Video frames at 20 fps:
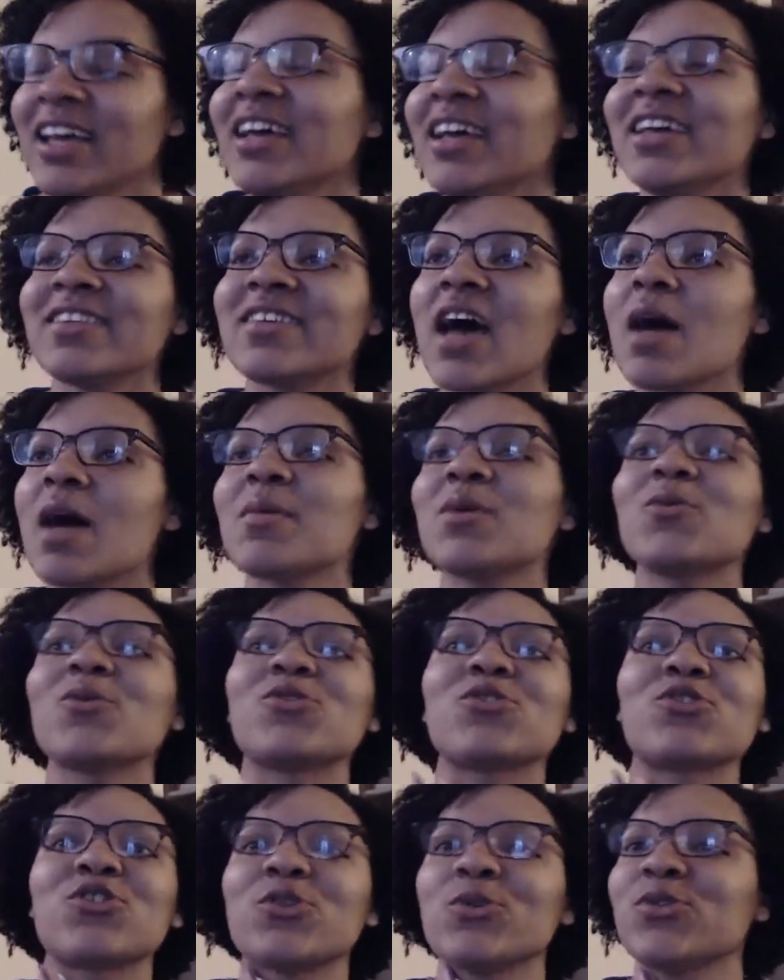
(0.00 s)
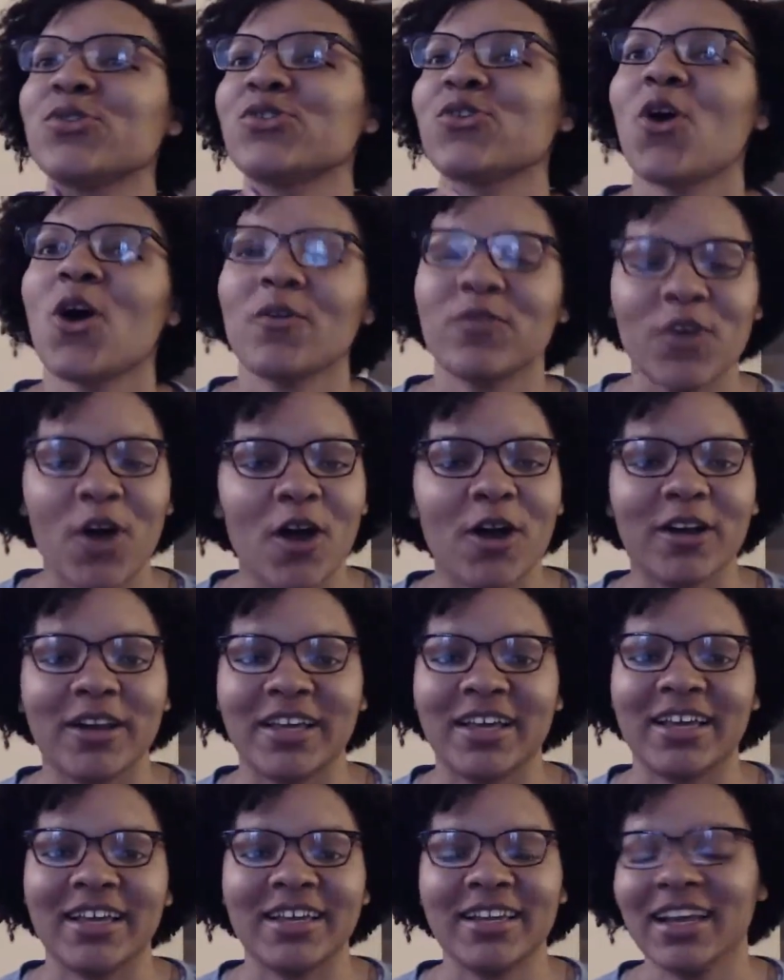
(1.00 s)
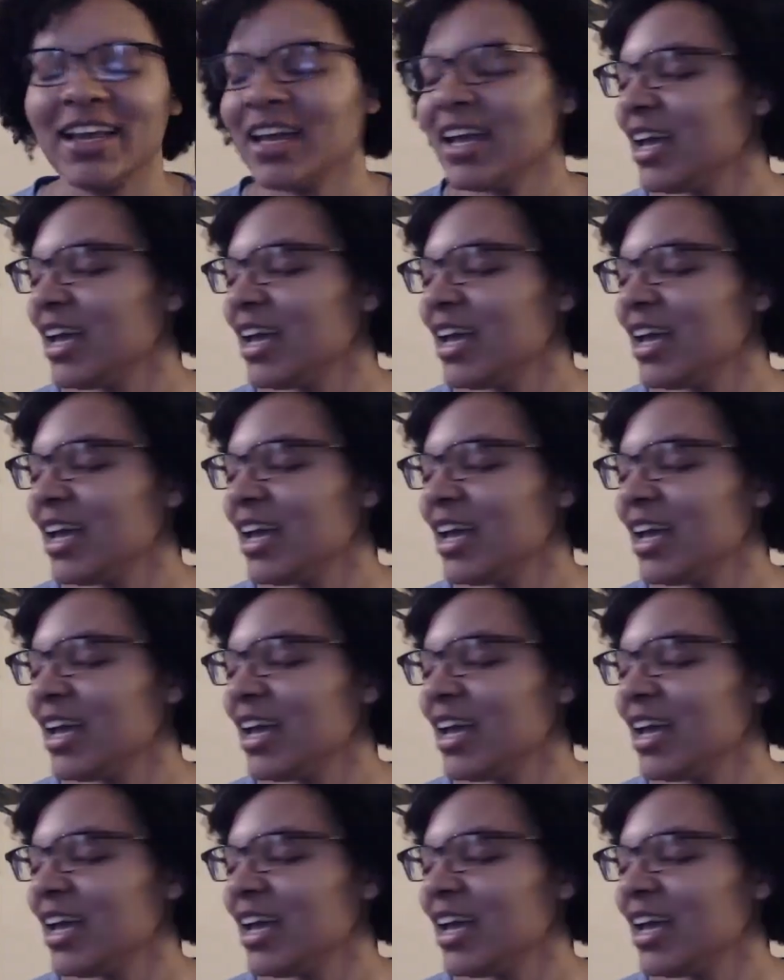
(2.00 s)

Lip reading: Tommen was too soft-hearted.